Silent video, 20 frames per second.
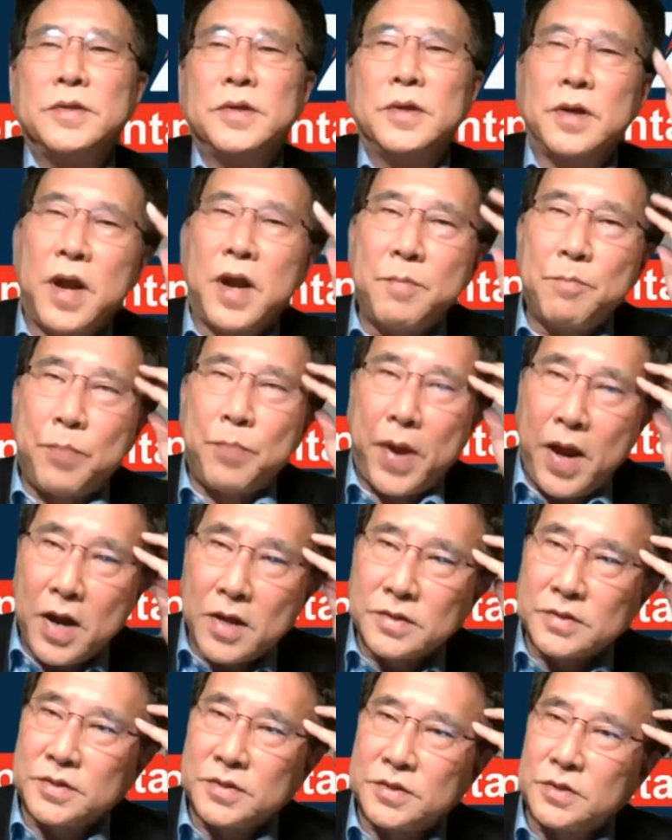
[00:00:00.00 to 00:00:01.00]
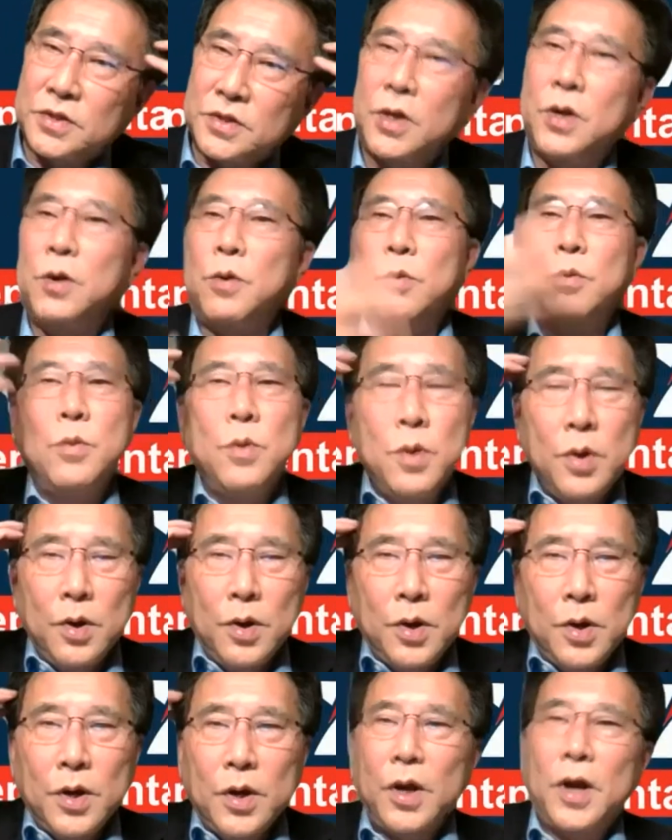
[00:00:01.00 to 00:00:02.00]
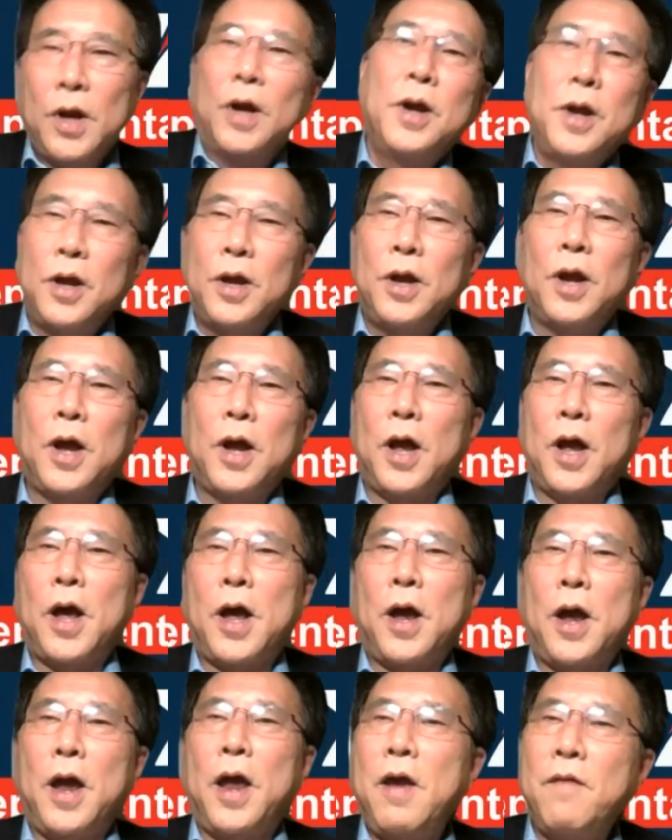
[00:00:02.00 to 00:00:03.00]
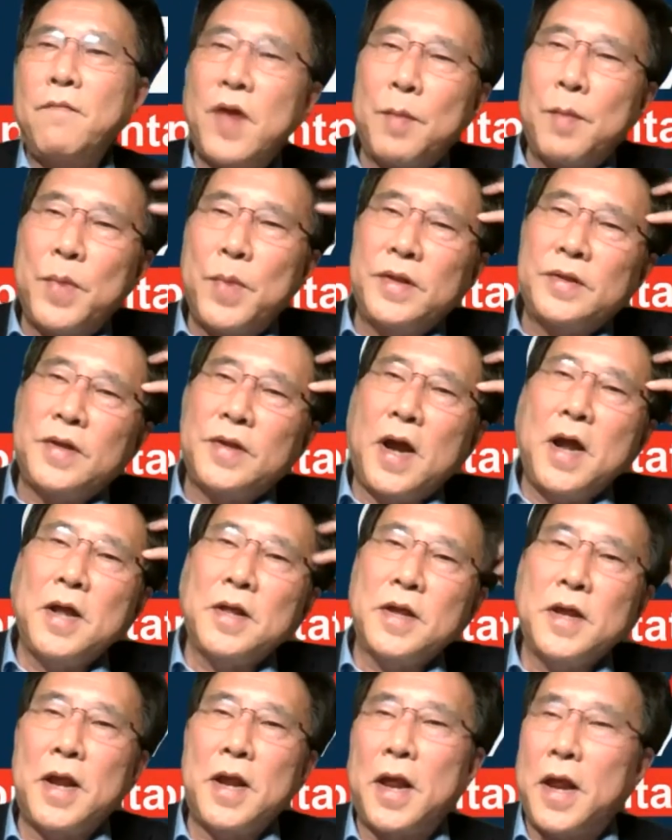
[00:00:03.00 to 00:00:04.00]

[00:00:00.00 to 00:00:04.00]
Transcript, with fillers: the grandparents still uh, have that mentality